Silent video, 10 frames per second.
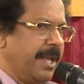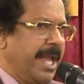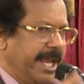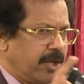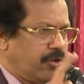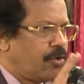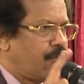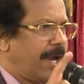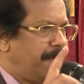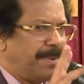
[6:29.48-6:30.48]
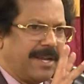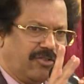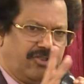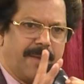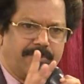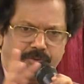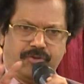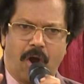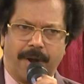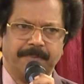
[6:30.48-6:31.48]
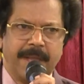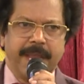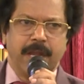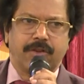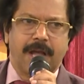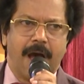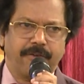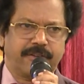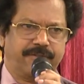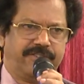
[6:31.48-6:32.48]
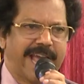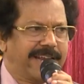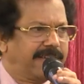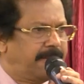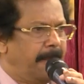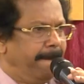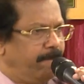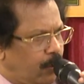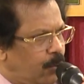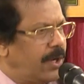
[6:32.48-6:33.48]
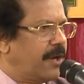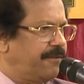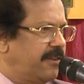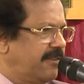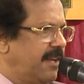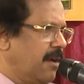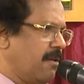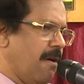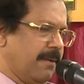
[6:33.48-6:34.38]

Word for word: he took only Peter, James, John into the house of Jairus, the ruler of the synagogue.